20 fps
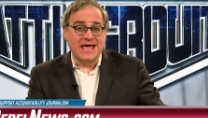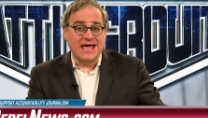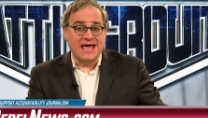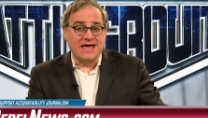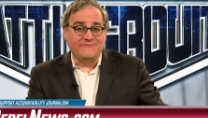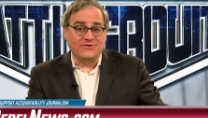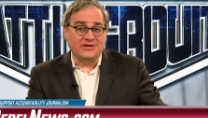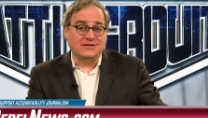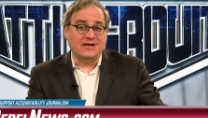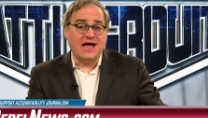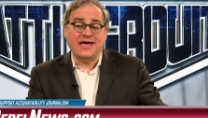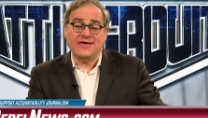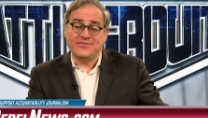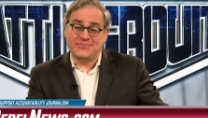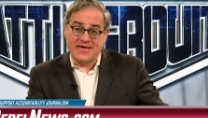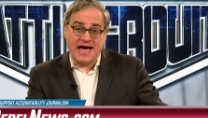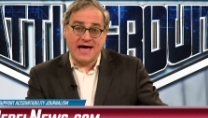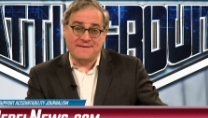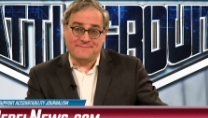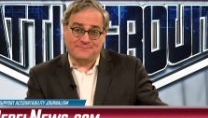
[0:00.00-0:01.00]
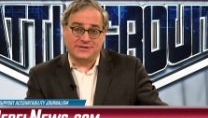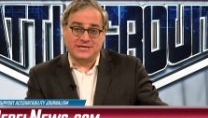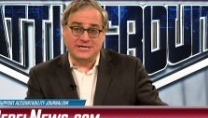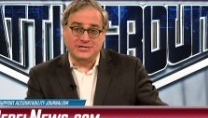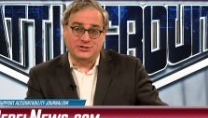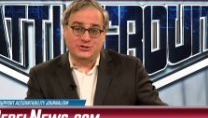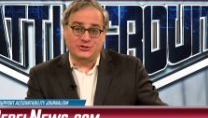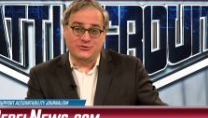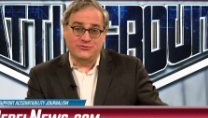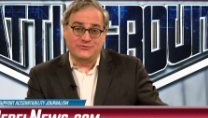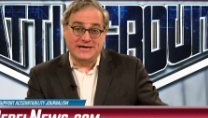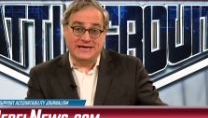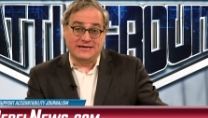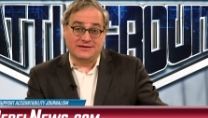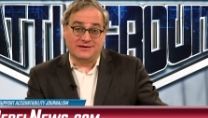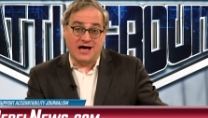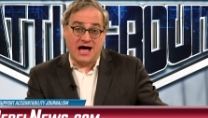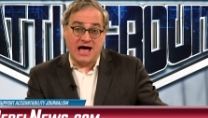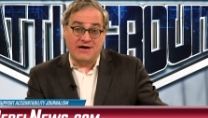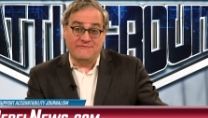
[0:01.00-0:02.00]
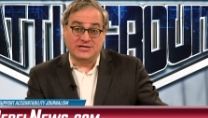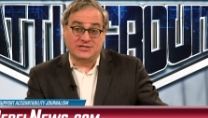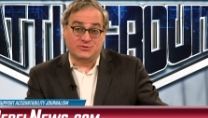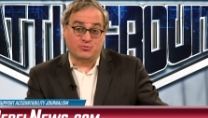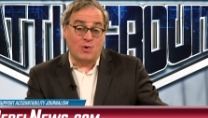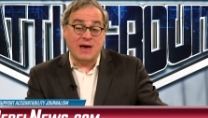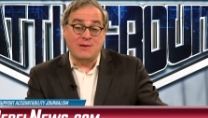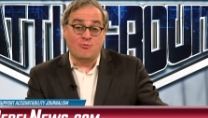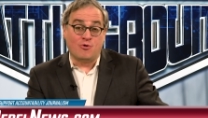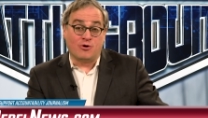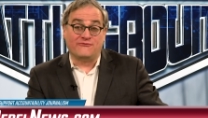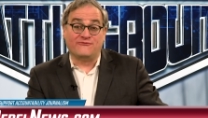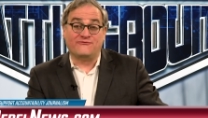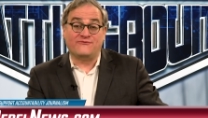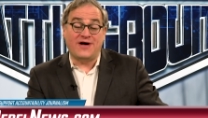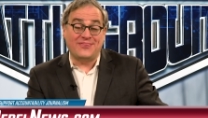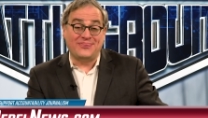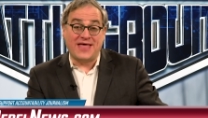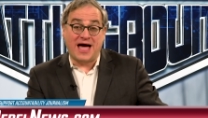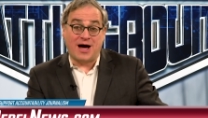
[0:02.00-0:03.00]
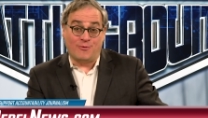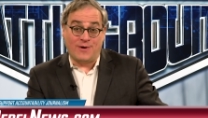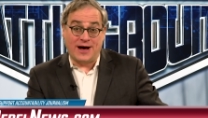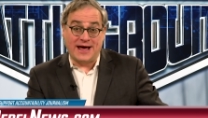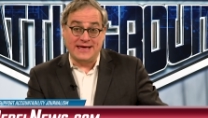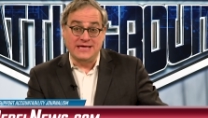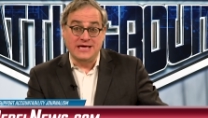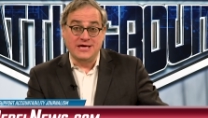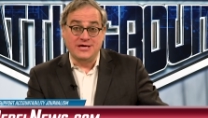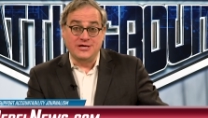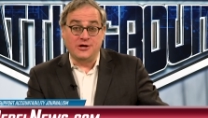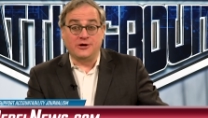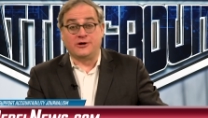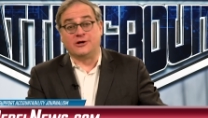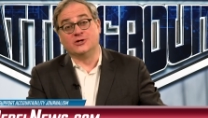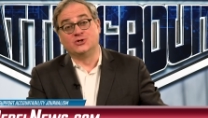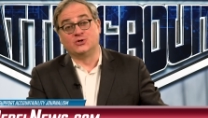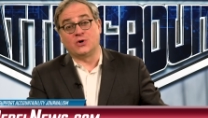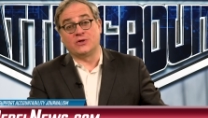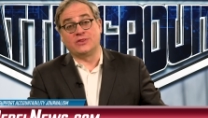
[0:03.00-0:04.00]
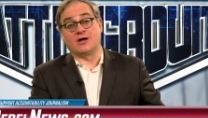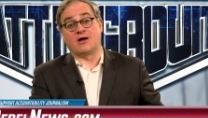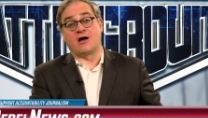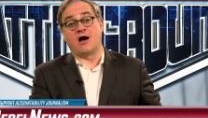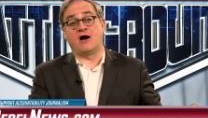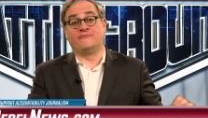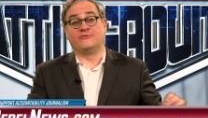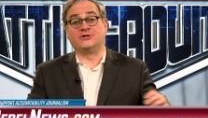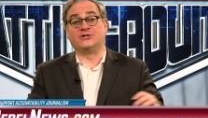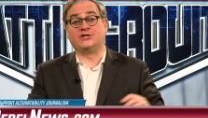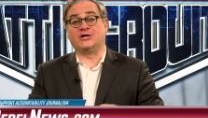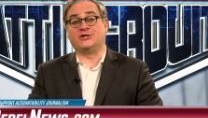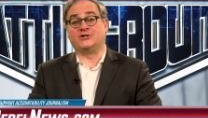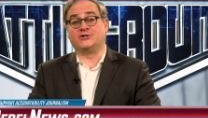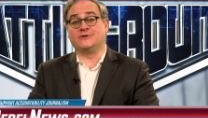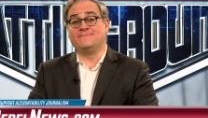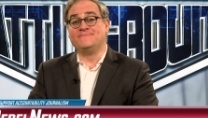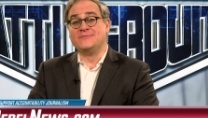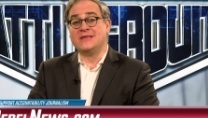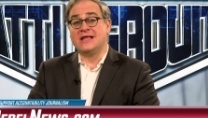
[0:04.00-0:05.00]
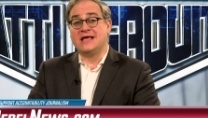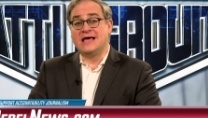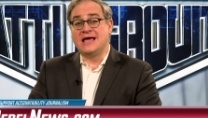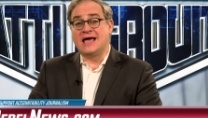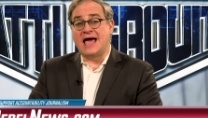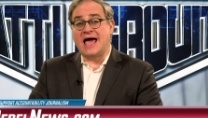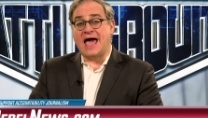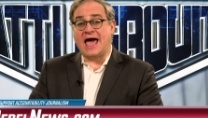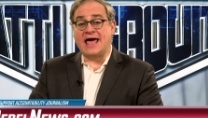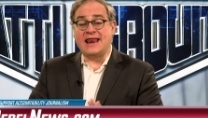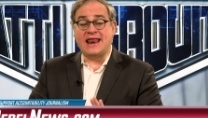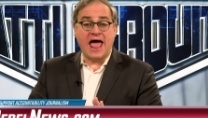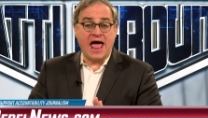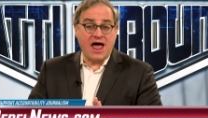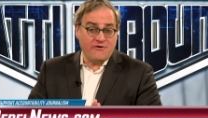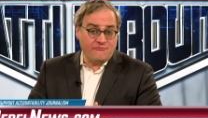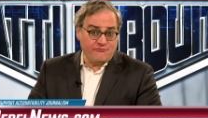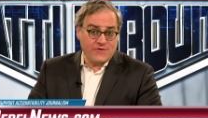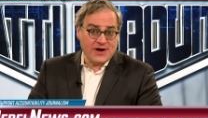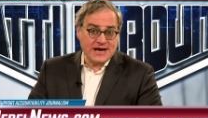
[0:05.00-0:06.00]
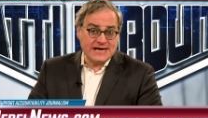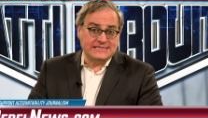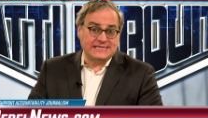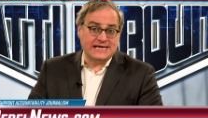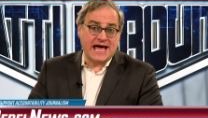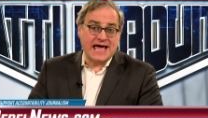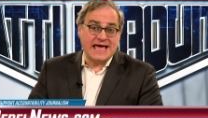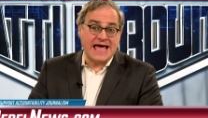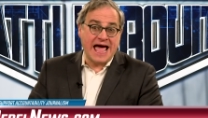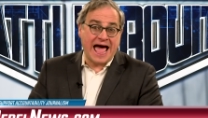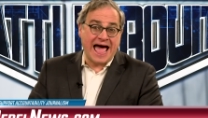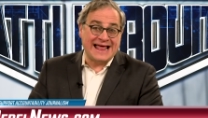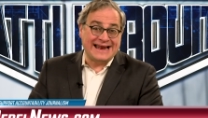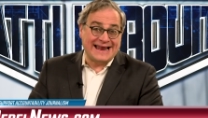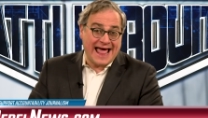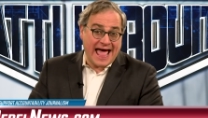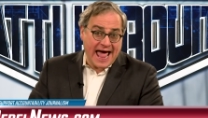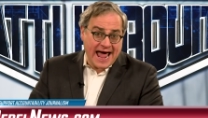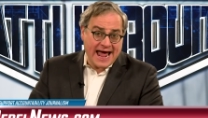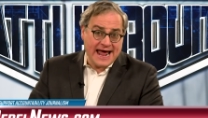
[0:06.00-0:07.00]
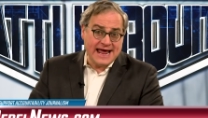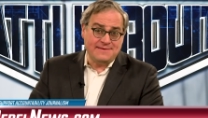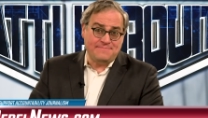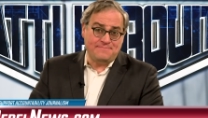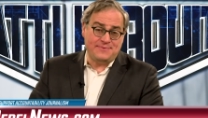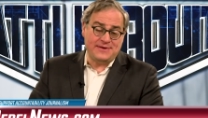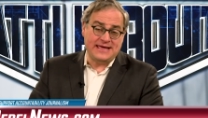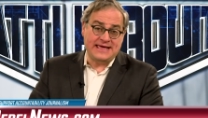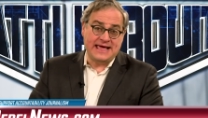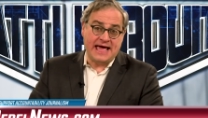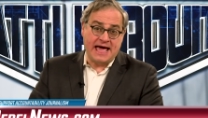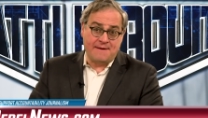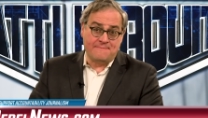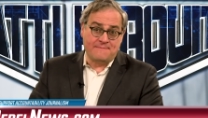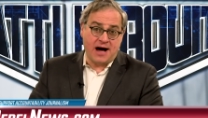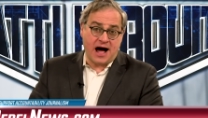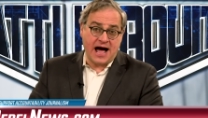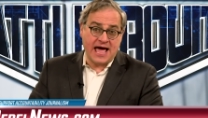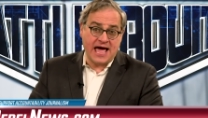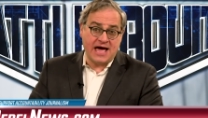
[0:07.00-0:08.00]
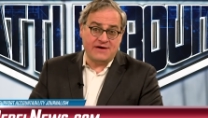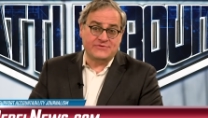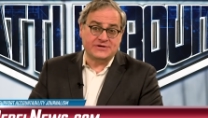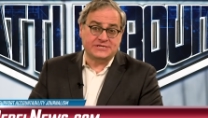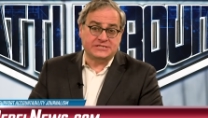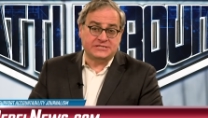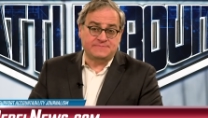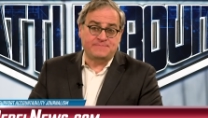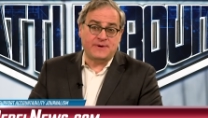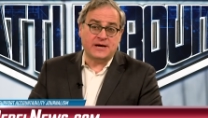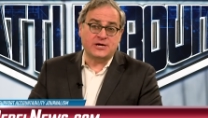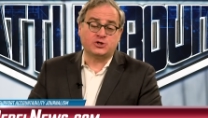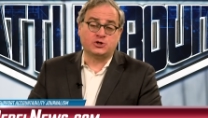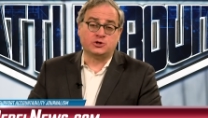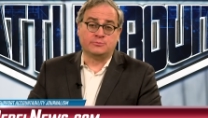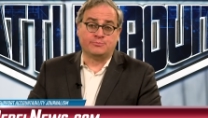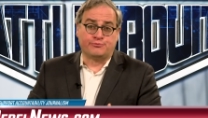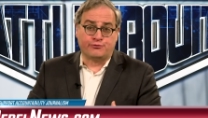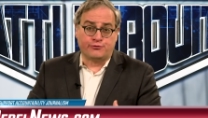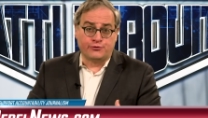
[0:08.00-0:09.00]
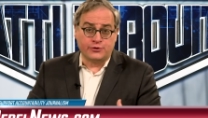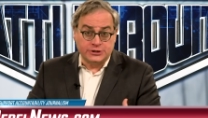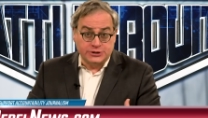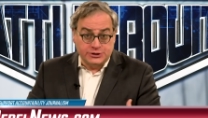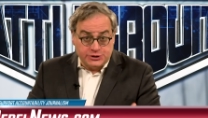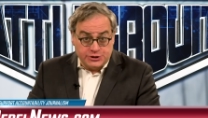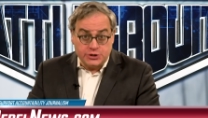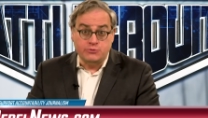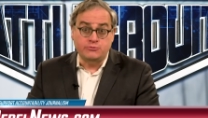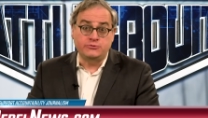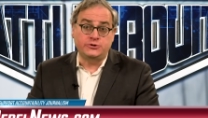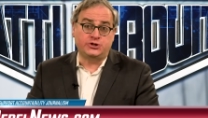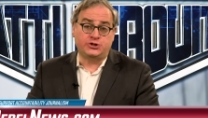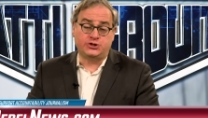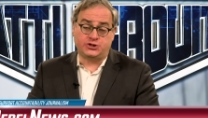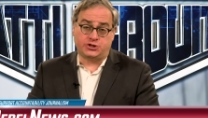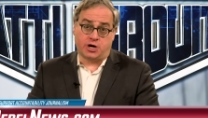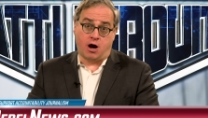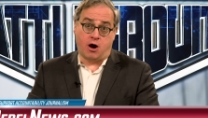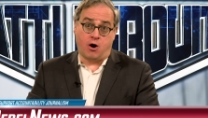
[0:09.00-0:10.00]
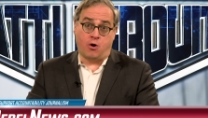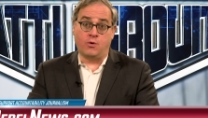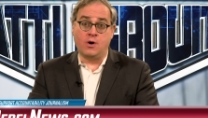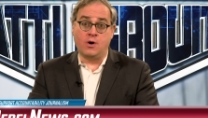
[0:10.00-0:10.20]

If you like that, please tune in live. It's way more fun that way. You can join the conversation. And every day at eight p m, I have a special produce show